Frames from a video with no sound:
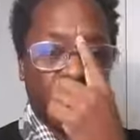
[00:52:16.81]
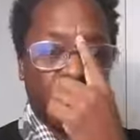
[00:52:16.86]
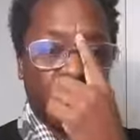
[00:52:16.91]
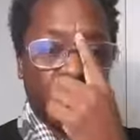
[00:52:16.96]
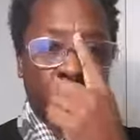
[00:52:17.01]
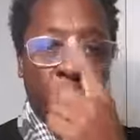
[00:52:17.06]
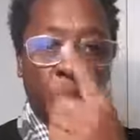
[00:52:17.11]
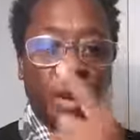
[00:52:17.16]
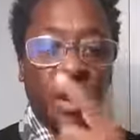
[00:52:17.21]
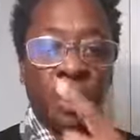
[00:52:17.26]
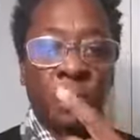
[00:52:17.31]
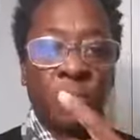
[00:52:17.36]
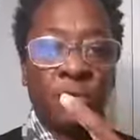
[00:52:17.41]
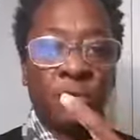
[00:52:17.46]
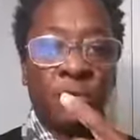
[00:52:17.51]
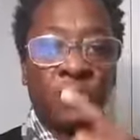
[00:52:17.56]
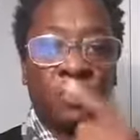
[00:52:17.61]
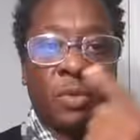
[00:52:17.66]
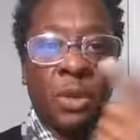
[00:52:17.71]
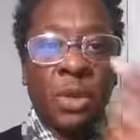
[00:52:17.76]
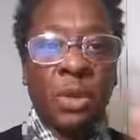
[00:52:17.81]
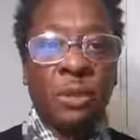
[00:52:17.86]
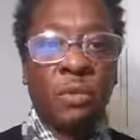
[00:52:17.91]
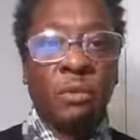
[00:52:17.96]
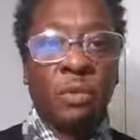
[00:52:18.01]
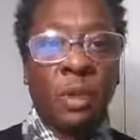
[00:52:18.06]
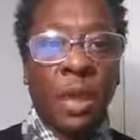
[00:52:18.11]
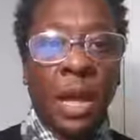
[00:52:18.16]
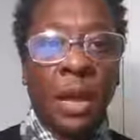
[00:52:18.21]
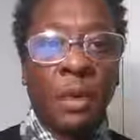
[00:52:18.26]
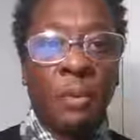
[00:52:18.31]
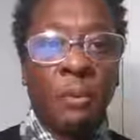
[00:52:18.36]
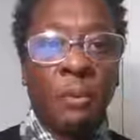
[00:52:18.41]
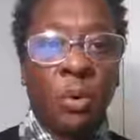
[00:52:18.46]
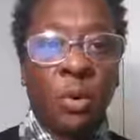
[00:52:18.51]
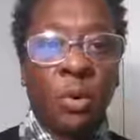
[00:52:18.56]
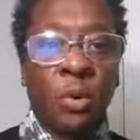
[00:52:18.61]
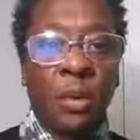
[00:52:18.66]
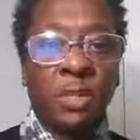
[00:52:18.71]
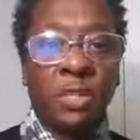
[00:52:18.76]
but we don't treat black
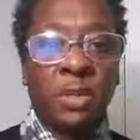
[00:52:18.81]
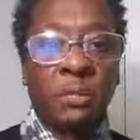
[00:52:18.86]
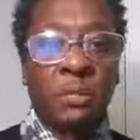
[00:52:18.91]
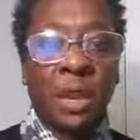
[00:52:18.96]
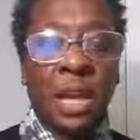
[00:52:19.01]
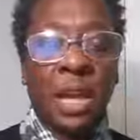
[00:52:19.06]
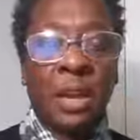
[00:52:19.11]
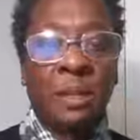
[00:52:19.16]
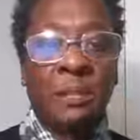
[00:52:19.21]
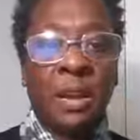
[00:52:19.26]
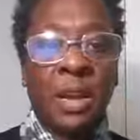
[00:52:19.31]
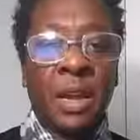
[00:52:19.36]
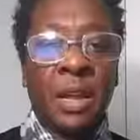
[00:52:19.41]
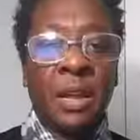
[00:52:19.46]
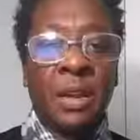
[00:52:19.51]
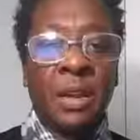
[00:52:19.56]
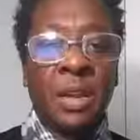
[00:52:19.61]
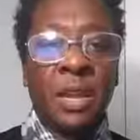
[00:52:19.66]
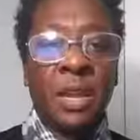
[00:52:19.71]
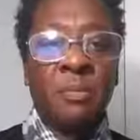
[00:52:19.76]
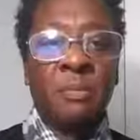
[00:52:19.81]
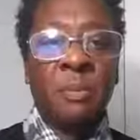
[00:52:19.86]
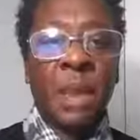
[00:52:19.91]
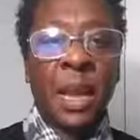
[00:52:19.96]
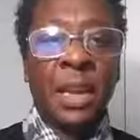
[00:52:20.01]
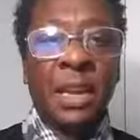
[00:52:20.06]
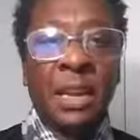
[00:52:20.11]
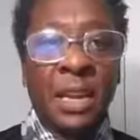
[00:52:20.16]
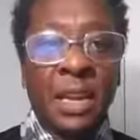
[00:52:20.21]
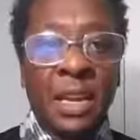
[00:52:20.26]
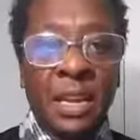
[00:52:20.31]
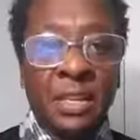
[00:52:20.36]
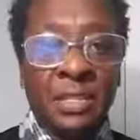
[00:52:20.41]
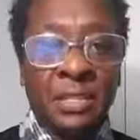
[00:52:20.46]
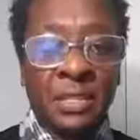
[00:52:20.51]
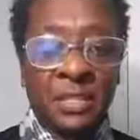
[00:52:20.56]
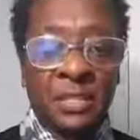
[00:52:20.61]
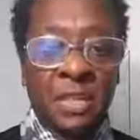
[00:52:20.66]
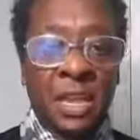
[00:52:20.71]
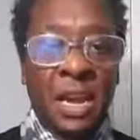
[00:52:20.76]
boys and black men humanely in
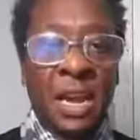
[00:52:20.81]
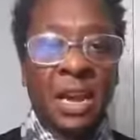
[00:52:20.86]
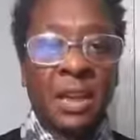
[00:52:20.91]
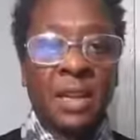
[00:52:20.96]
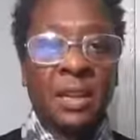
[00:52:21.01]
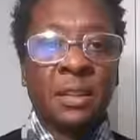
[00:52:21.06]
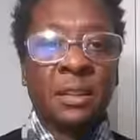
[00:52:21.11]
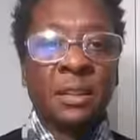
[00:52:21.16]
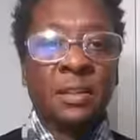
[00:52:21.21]
society.